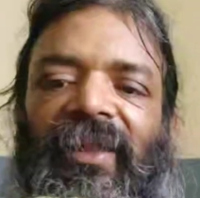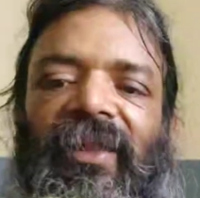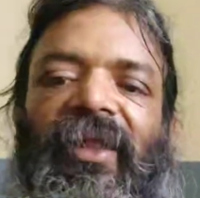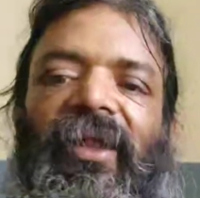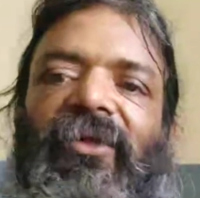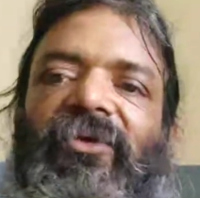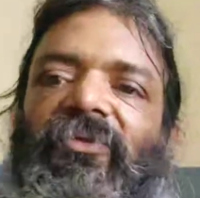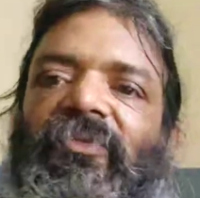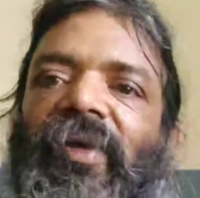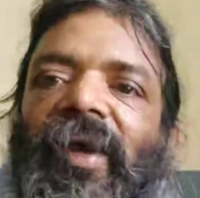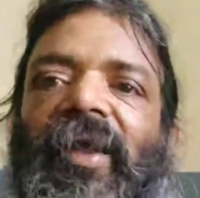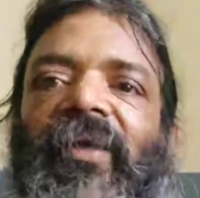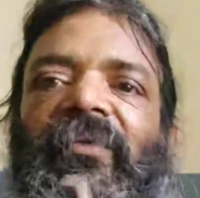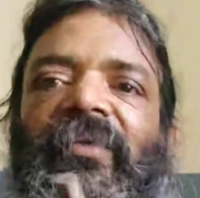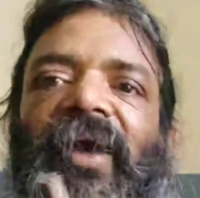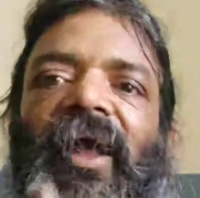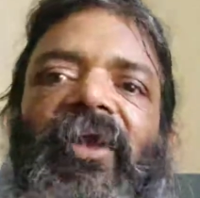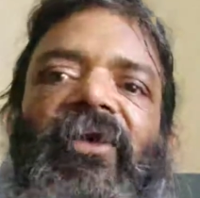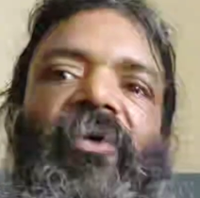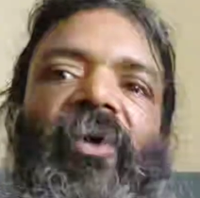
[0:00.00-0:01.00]
then a
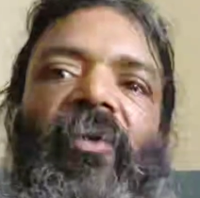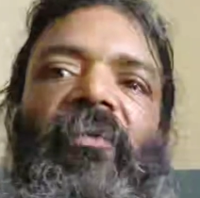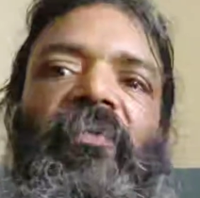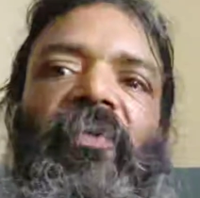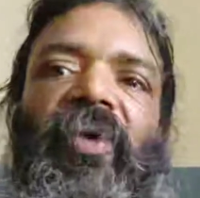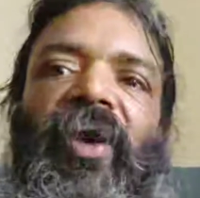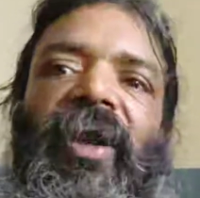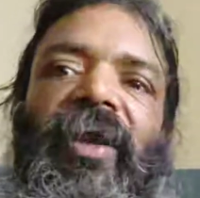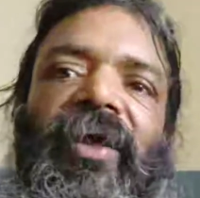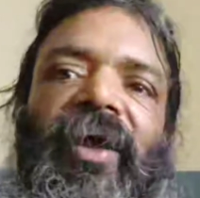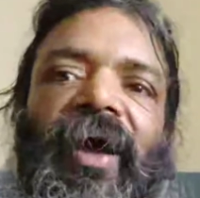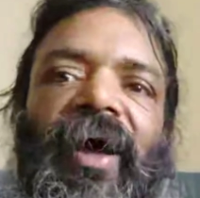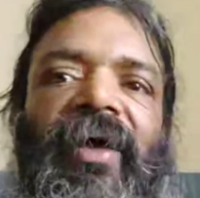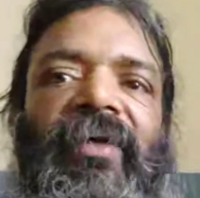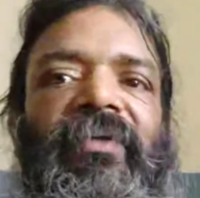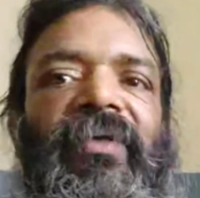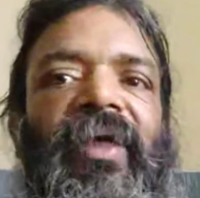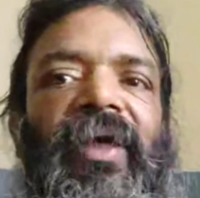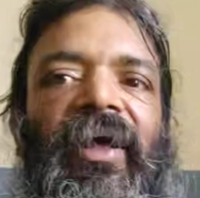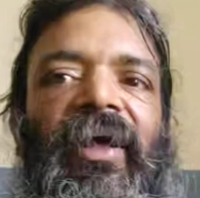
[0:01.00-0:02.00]
spherical component
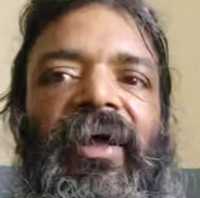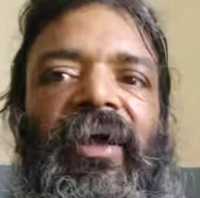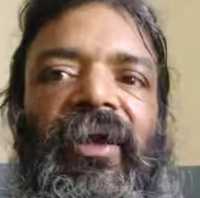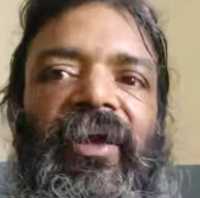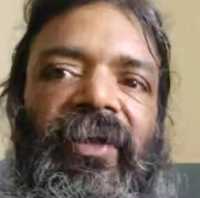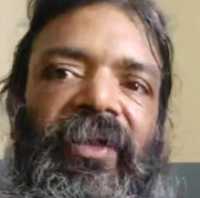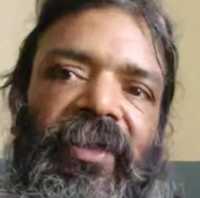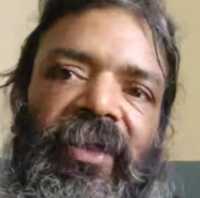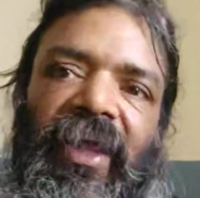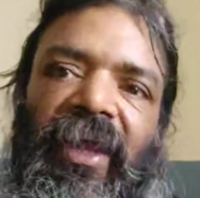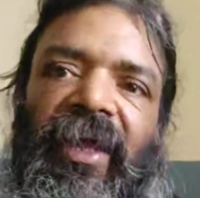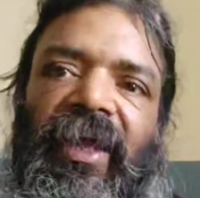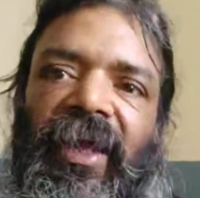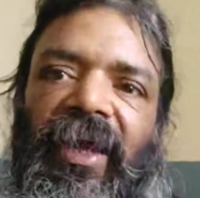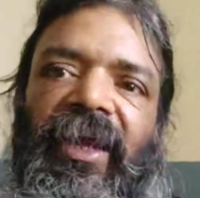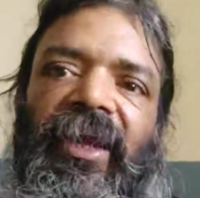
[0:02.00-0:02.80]
has three